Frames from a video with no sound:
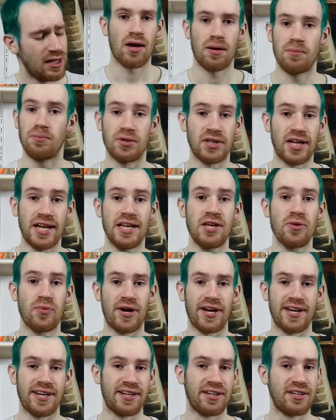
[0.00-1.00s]
But
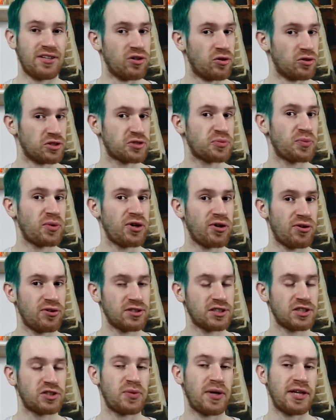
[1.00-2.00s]
anyway, those were all
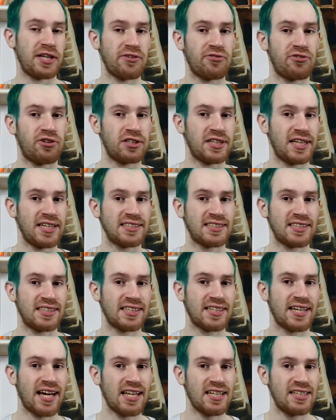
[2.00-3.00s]
the 24 days in the
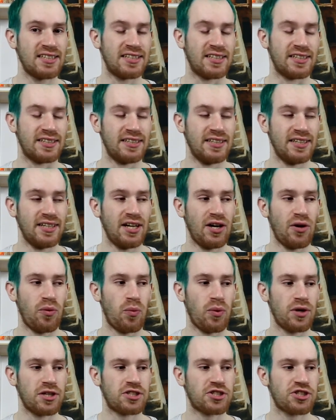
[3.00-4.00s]
calendar,
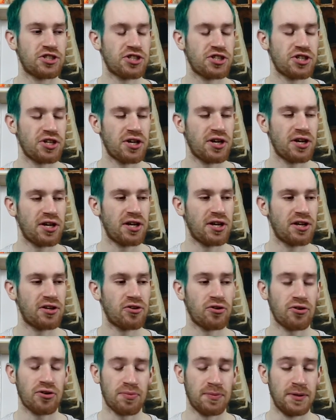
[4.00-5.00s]
which
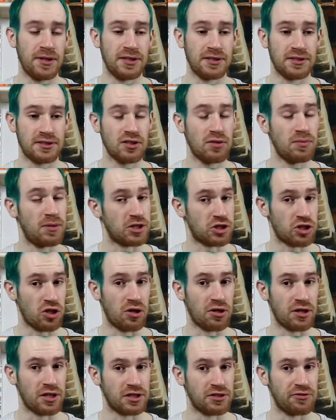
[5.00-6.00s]
took me so much
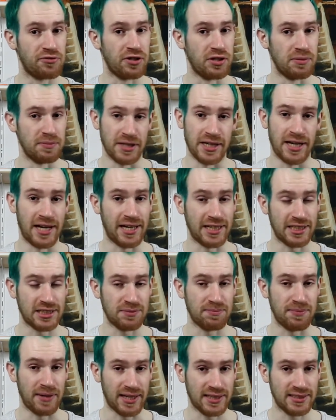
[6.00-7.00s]
longer to film than I
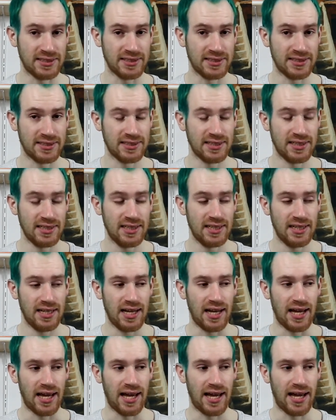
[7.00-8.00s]
expected.
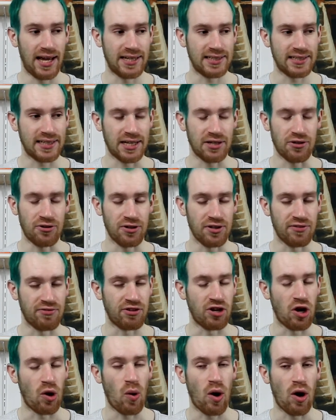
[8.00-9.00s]
And I don't even
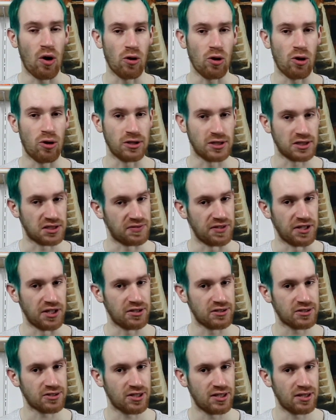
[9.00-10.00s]
know how long this video
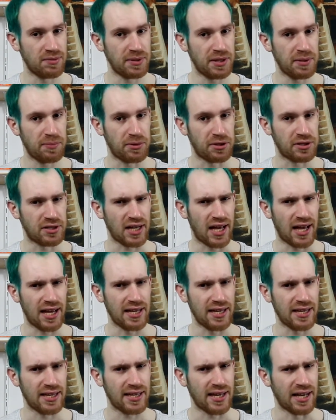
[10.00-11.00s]
is gonna be, but
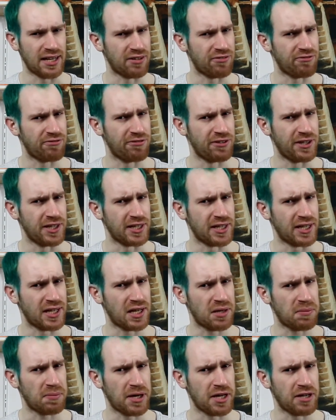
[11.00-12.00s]
I kind of fear that
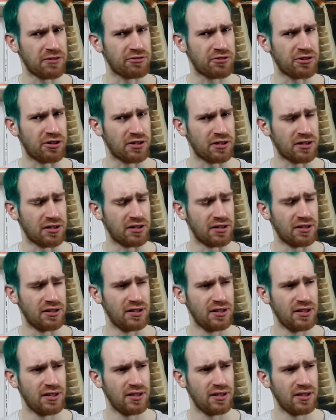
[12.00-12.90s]
it might have gotten